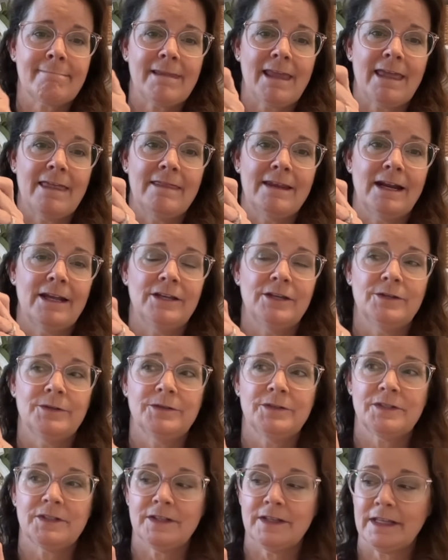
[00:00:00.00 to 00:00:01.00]
And then I
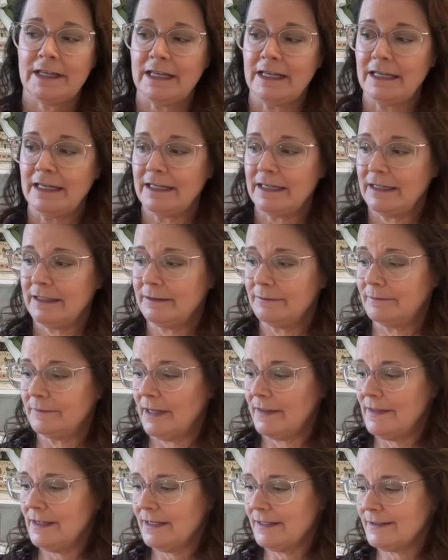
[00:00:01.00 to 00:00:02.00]
used the, I
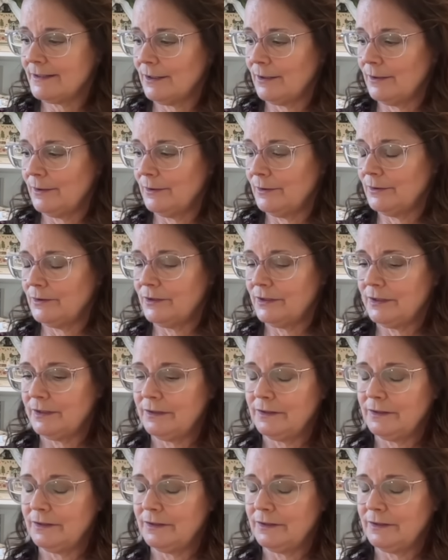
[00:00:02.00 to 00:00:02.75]
think it's old